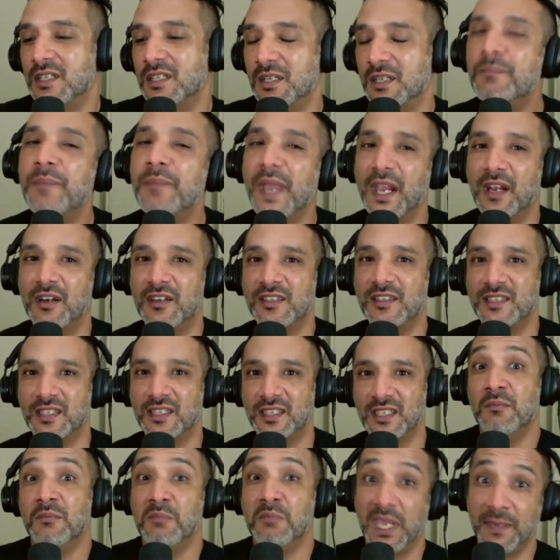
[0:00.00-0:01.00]

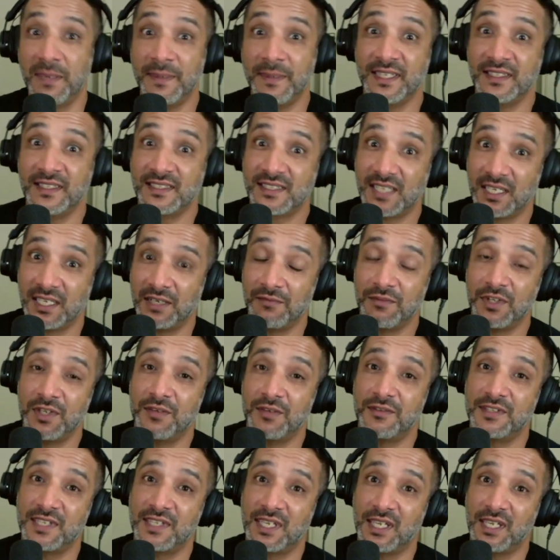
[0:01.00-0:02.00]
comparison? Maybe instead of
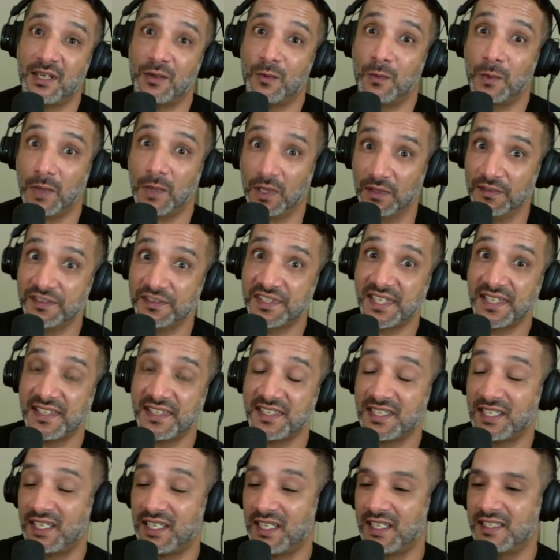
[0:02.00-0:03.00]
using wolves
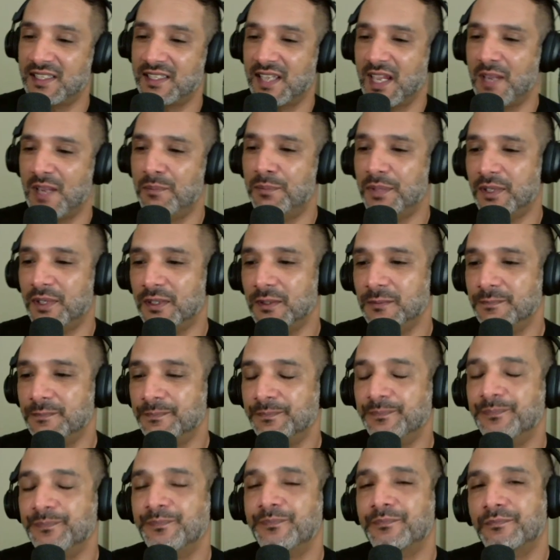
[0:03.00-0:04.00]
as an example,
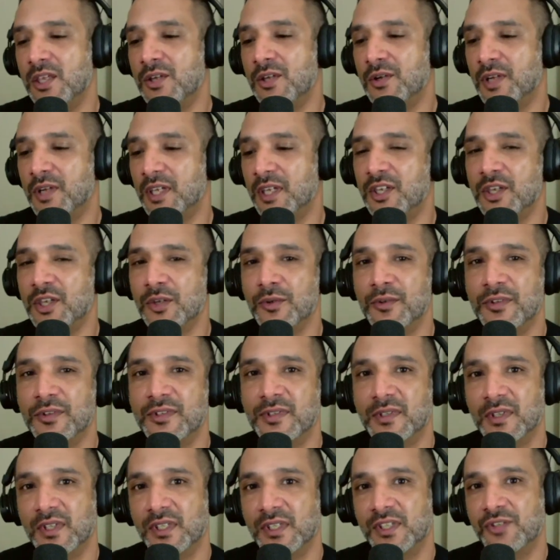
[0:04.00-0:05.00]
you can
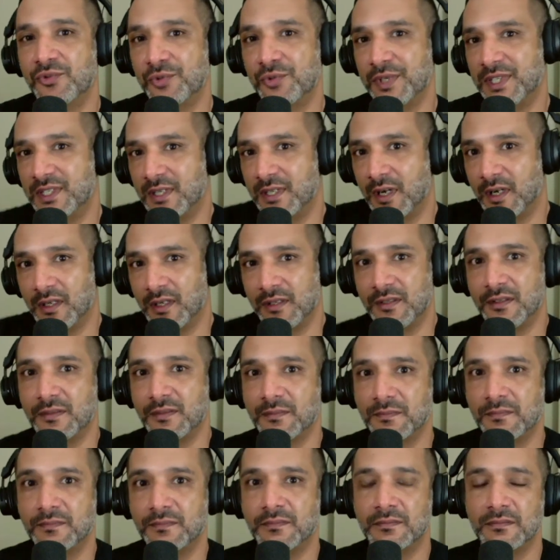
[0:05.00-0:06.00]
use street dogs.
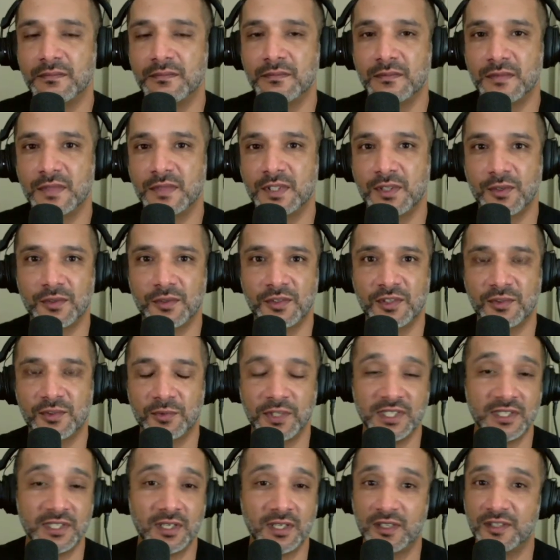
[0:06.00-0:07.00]
So
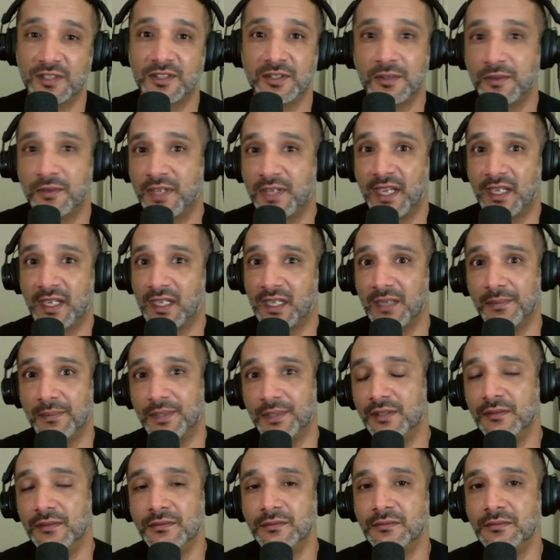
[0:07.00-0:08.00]
street dogs don't get
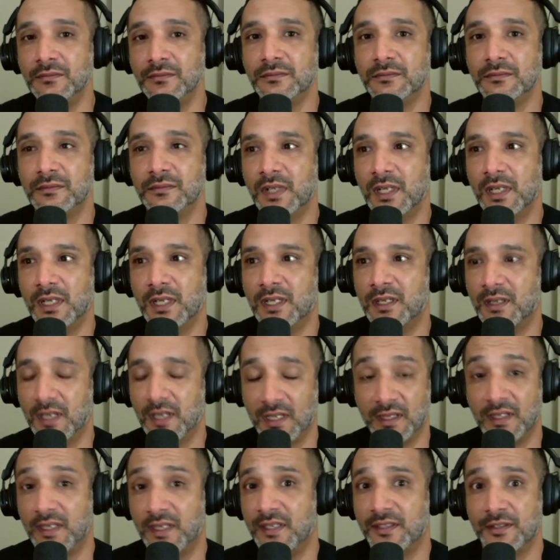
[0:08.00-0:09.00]
kibble
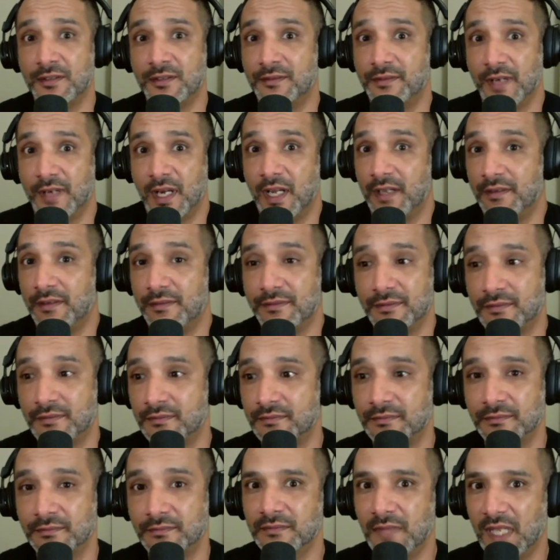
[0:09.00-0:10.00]
and they survive.
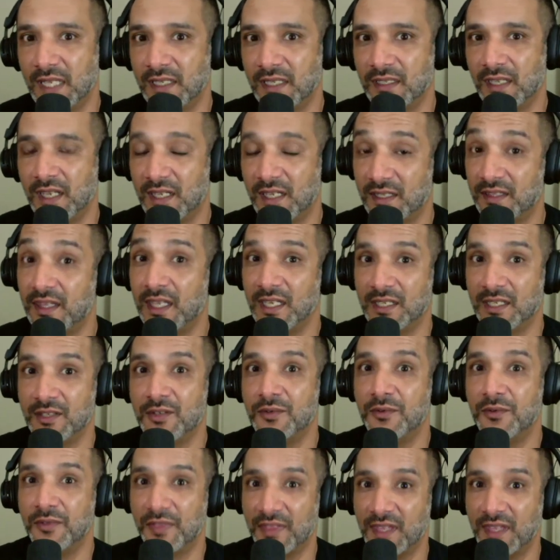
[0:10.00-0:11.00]
And they
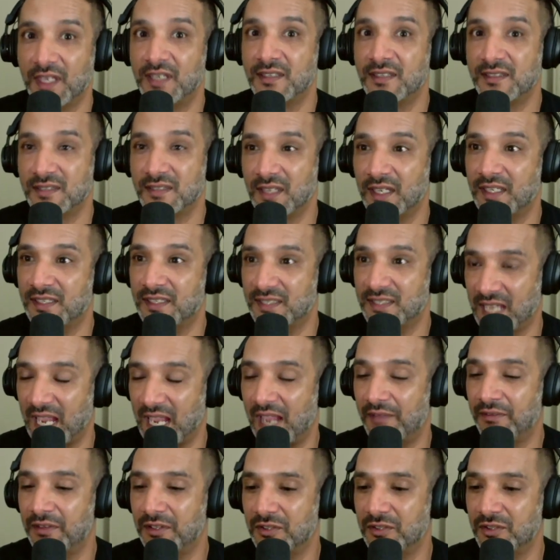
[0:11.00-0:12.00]
do things like
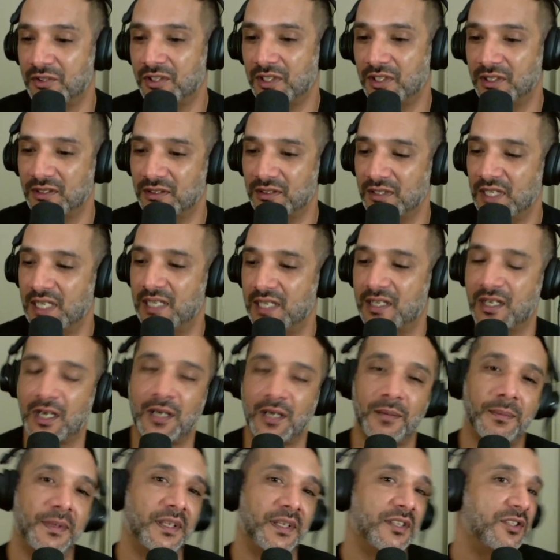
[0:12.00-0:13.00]
scavenge and eat
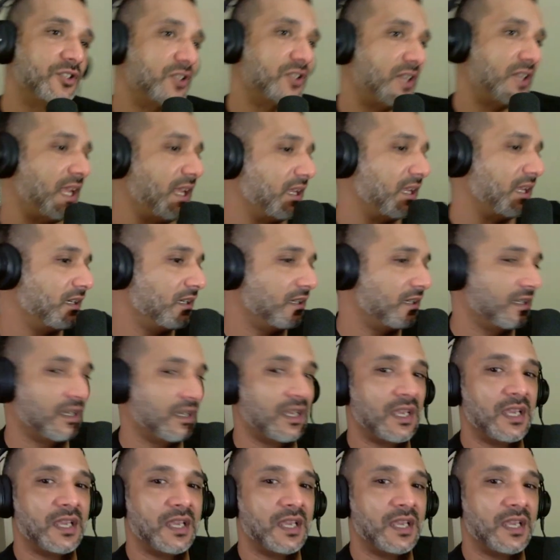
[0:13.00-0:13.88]
garbage and